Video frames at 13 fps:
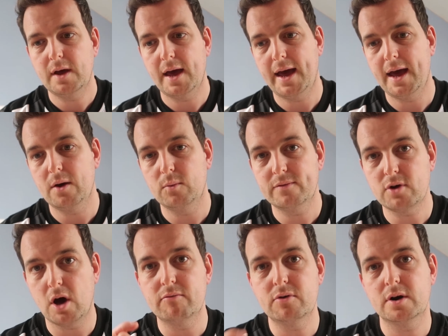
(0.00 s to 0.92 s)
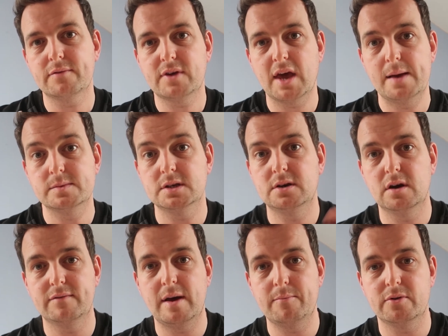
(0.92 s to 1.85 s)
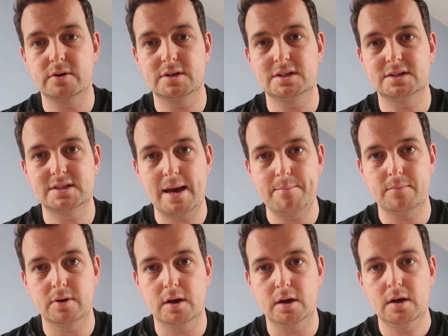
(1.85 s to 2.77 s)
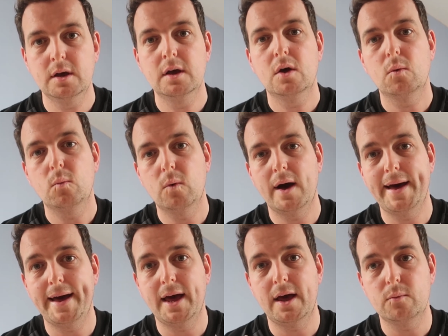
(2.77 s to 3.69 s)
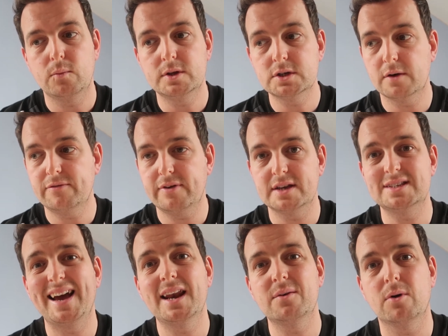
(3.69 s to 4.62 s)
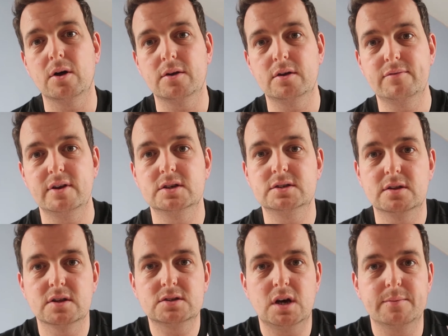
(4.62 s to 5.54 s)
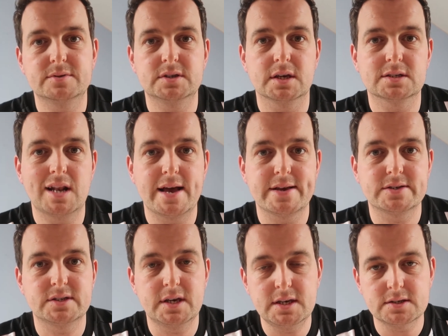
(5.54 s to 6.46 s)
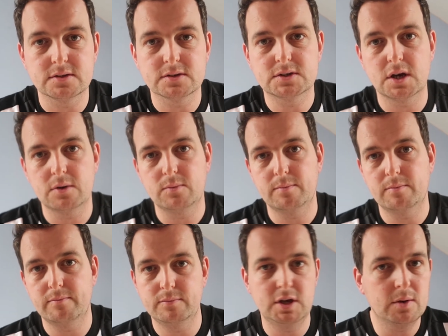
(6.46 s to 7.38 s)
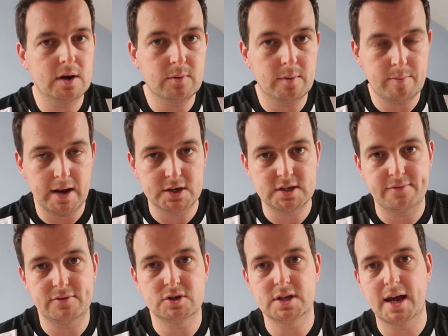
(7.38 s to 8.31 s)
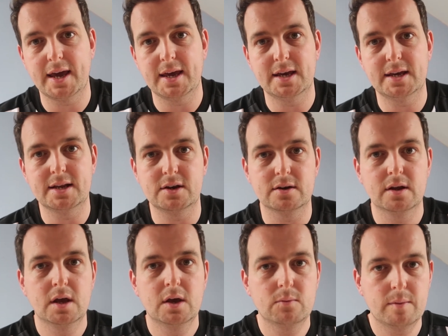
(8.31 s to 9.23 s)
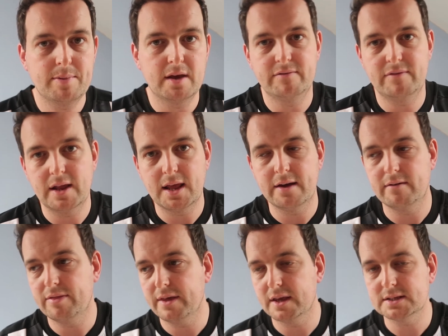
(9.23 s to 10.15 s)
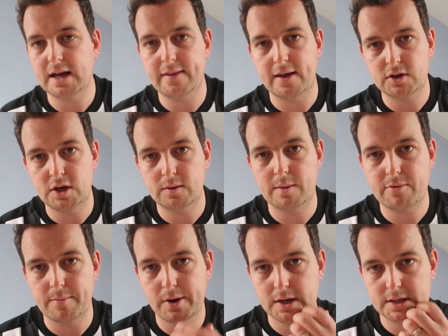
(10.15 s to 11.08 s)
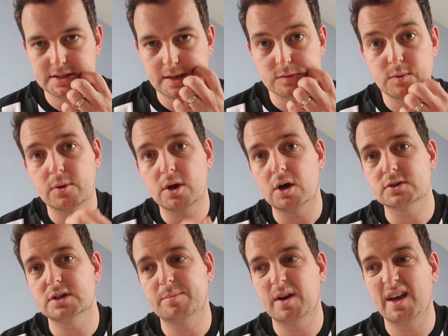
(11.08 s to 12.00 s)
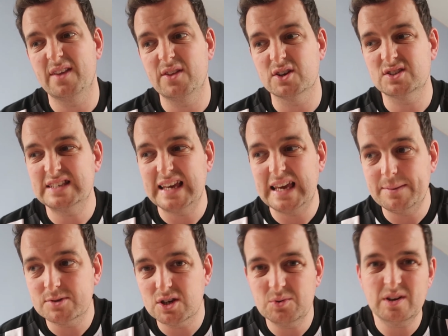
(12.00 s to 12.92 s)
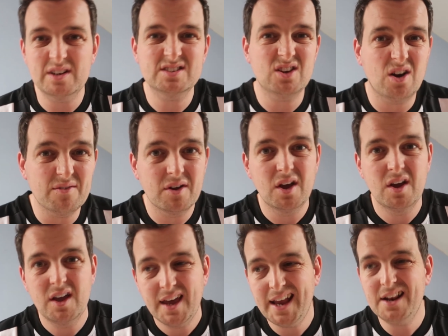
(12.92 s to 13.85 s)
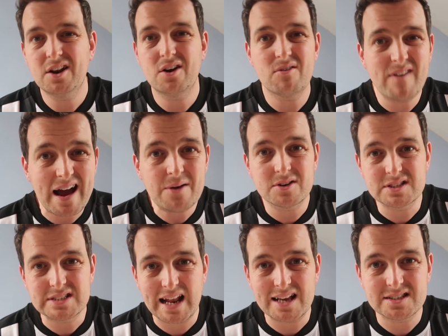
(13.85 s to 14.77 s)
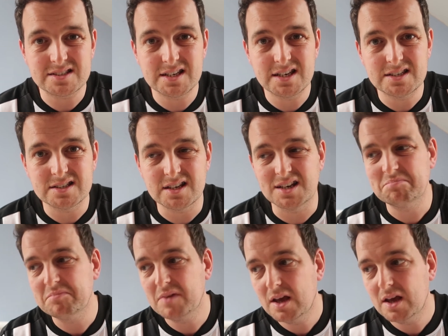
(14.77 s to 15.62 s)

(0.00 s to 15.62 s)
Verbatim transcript: uh, we've got a run of games in November and December where we don't face anyone who finished in the top six last season. So newly, we play Sheffield United and we play Villa and things like that, newly promoted teams, but we also play those teams who were sort of in and around us last season.